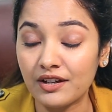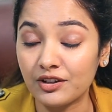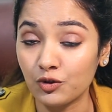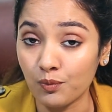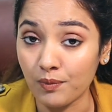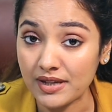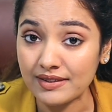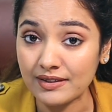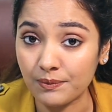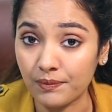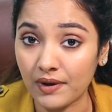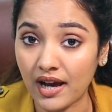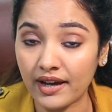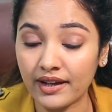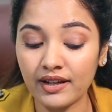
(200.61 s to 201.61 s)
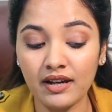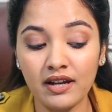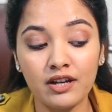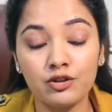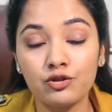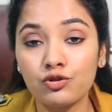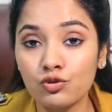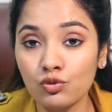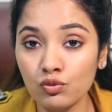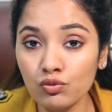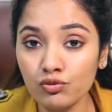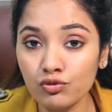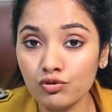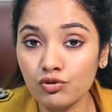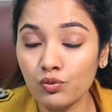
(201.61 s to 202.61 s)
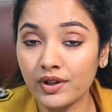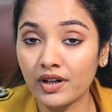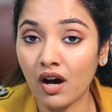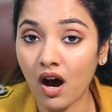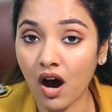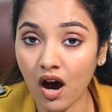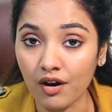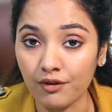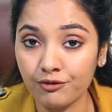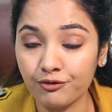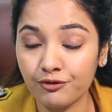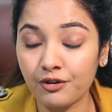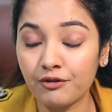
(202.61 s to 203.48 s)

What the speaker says: You must apply 2 to 2.5